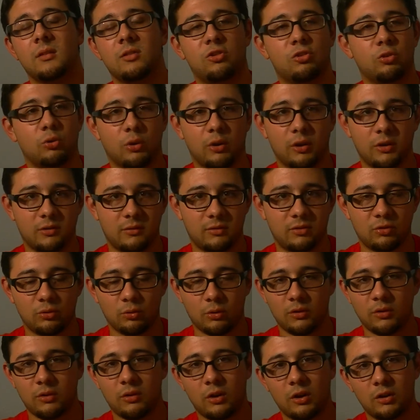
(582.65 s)

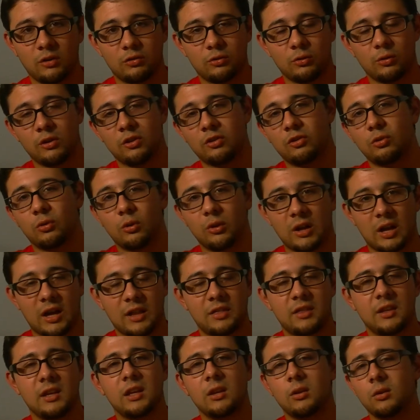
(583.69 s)
Long story short, I
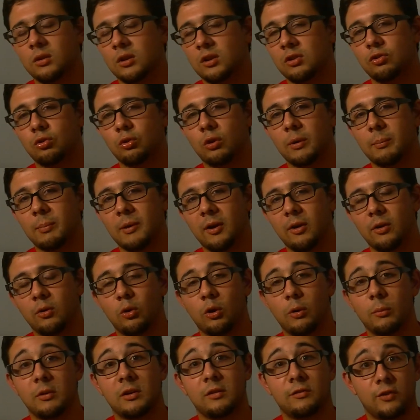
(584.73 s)
think you would enjoy
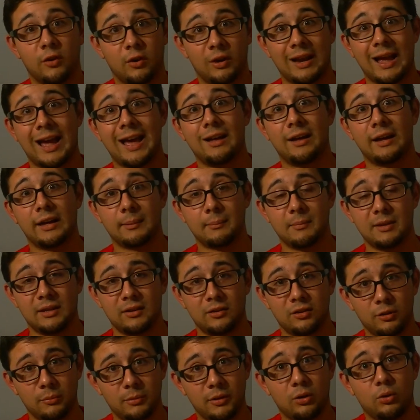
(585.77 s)
Paranorman if you're a guy like me, a
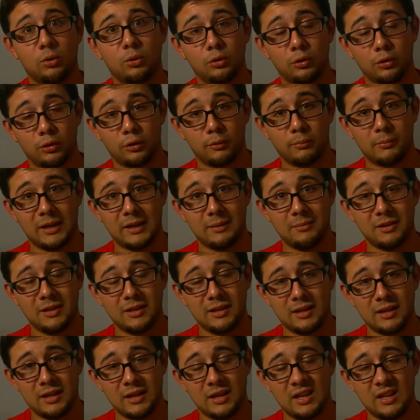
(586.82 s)
little bit older,
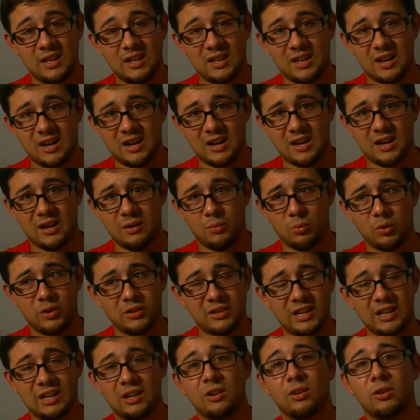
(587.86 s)
maybe. I wouldn't
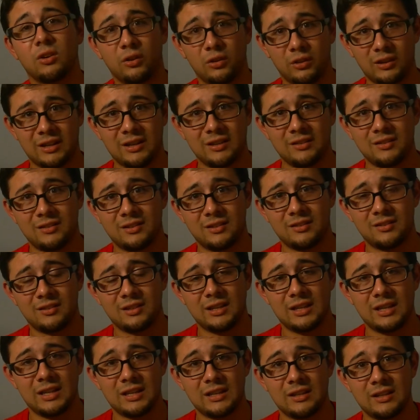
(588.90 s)
take your little kids to
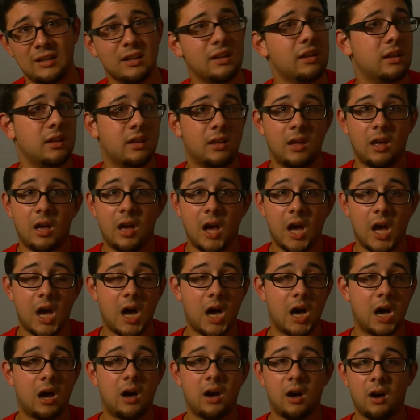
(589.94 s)
see it.
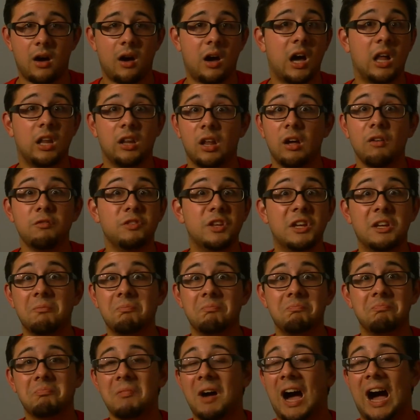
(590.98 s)
I loved it.
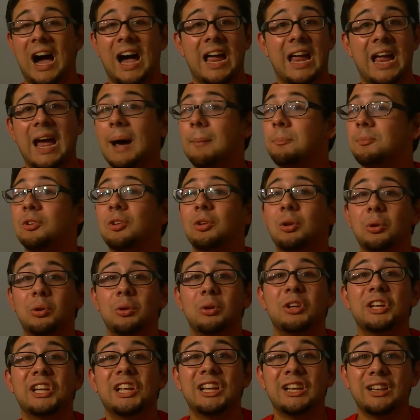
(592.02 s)
I
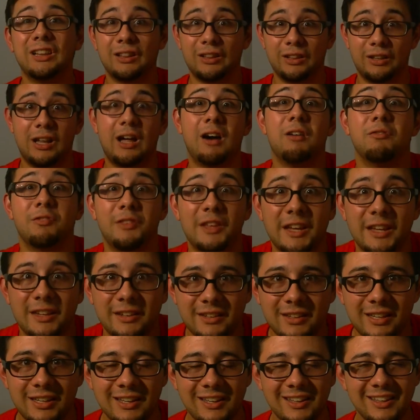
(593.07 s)
absolutely loved it.
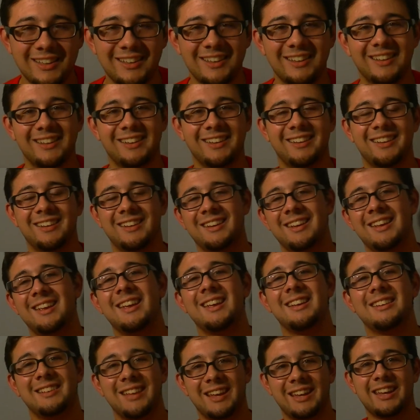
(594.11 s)

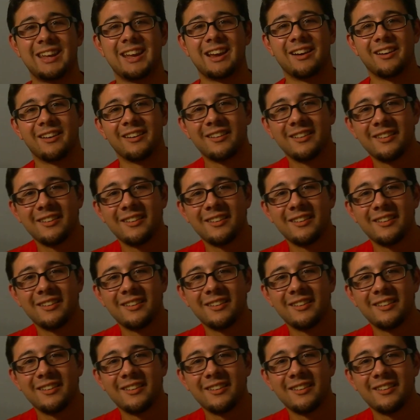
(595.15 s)
Take care.